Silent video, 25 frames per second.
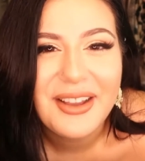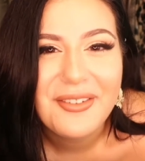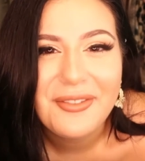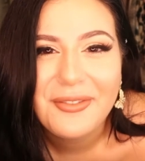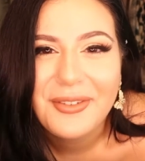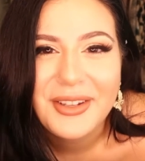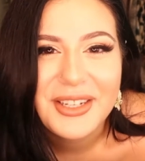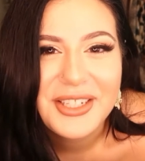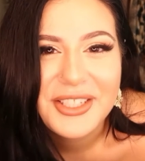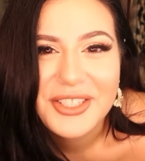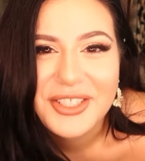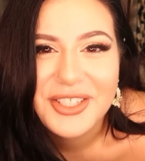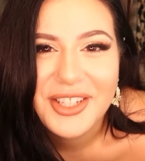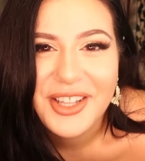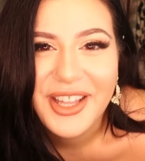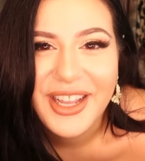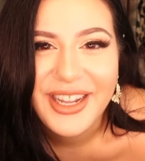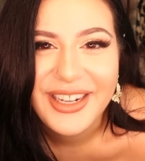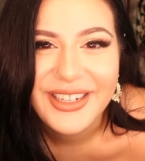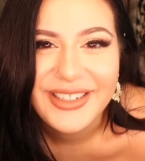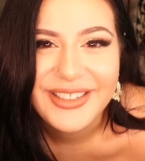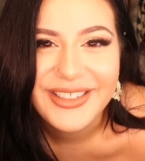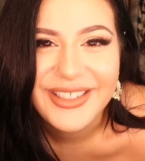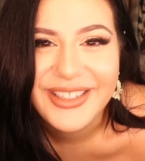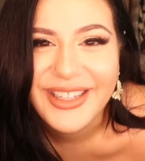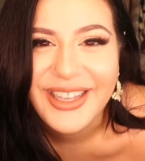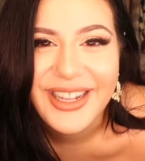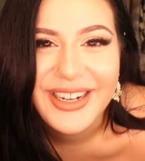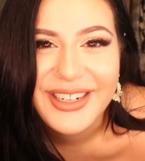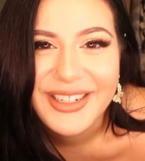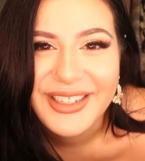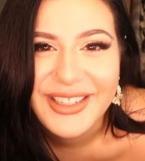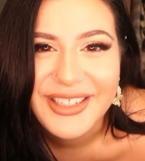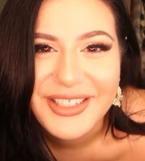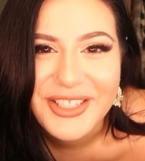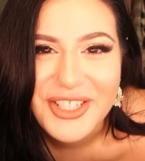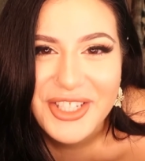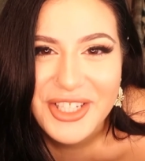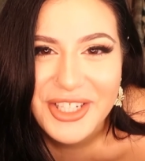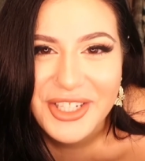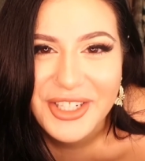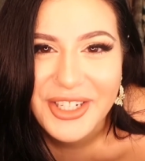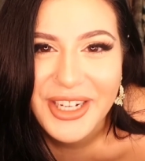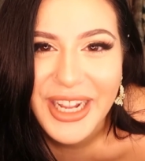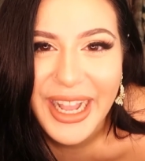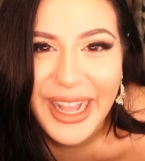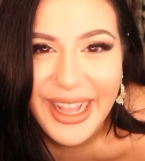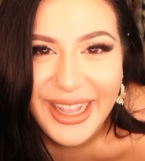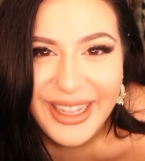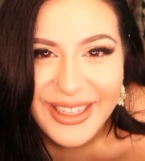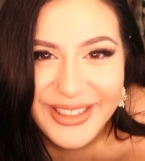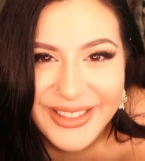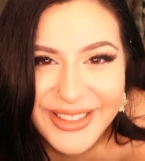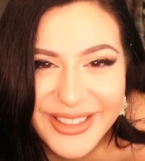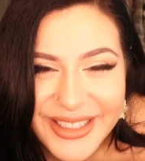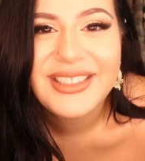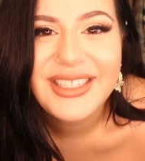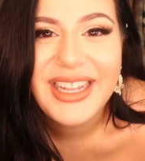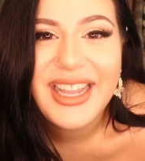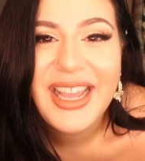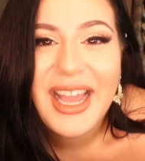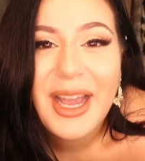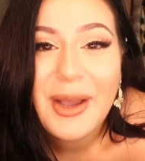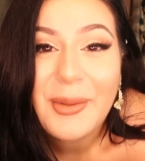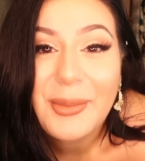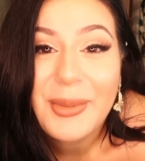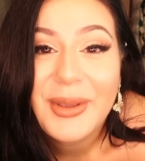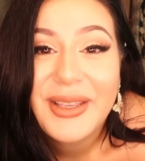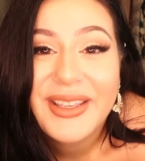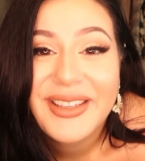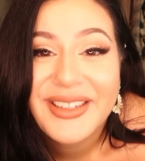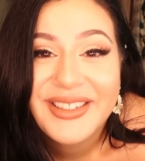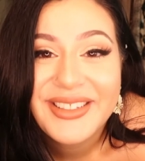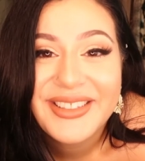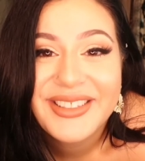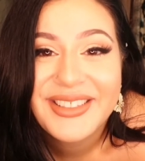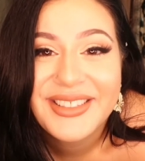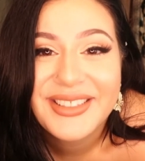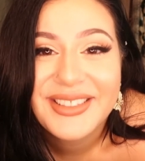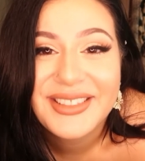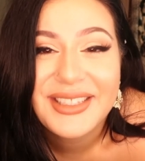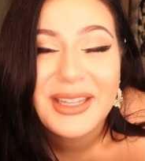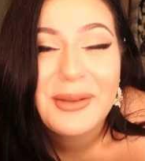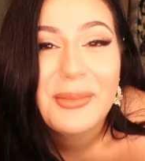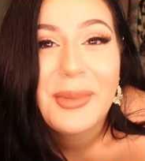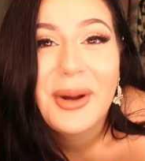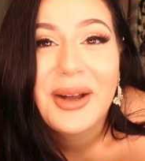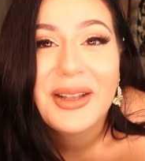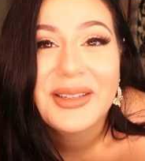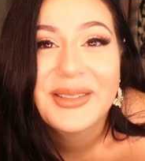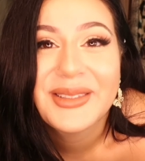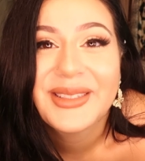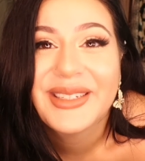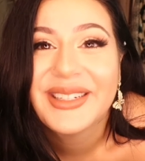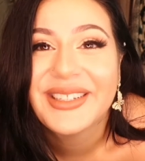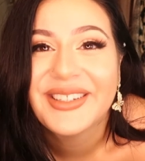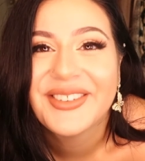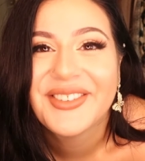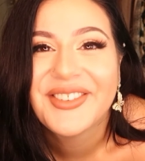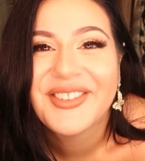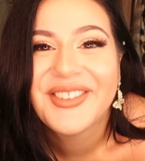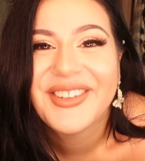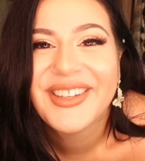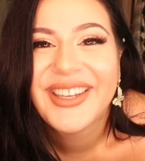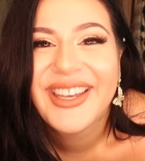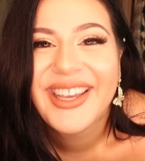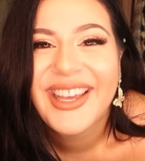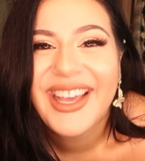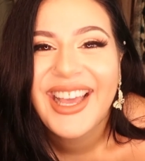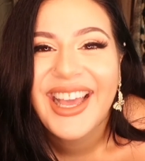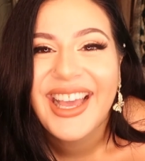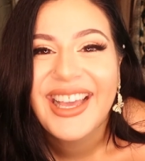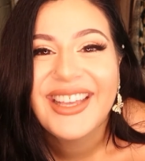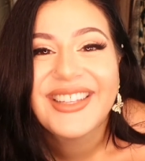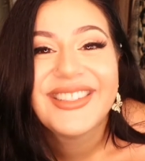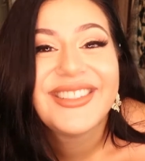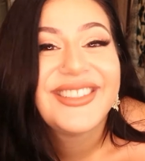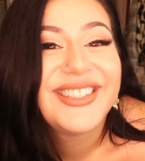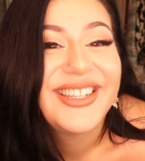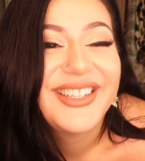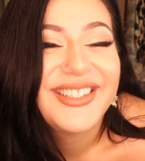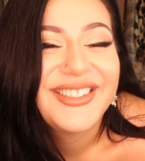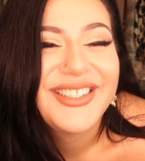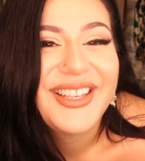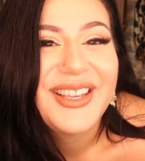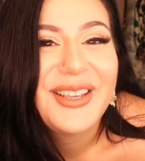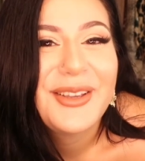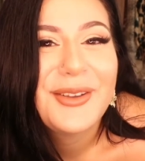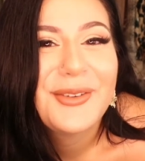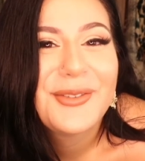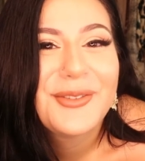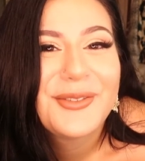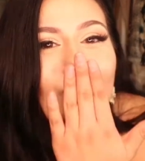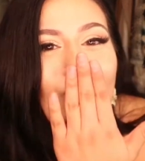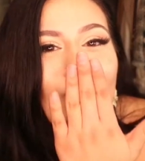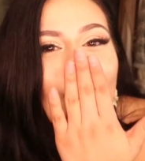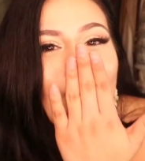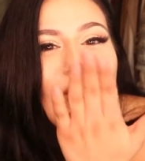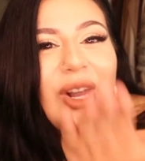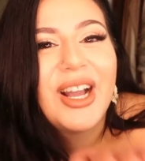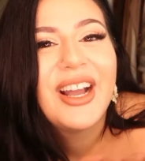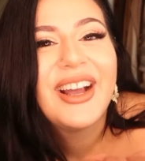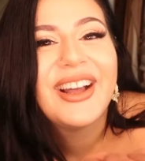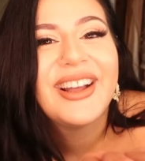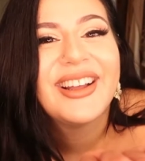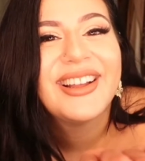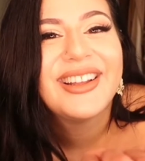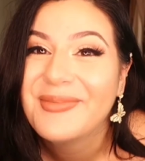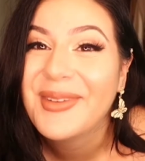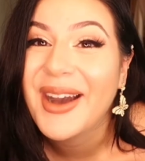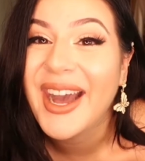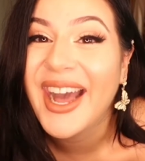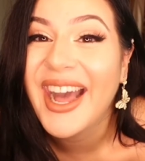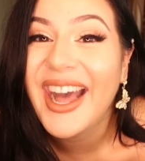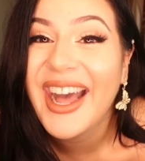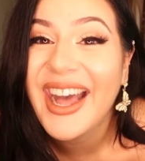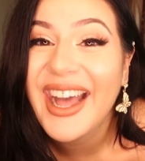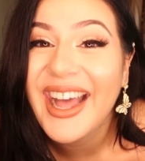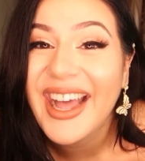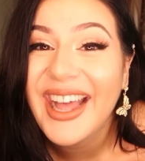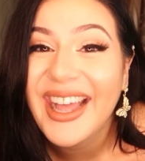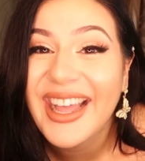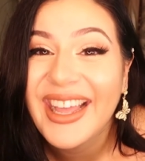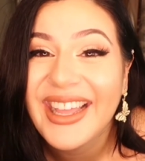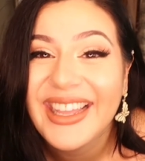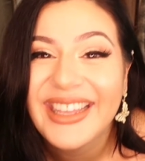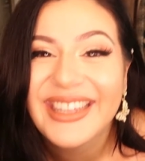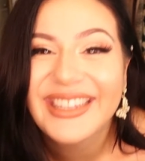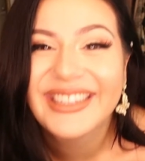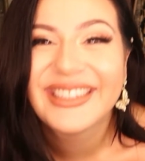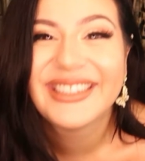that finish line to the end of this year guys stay happy stay positive and stay safe bye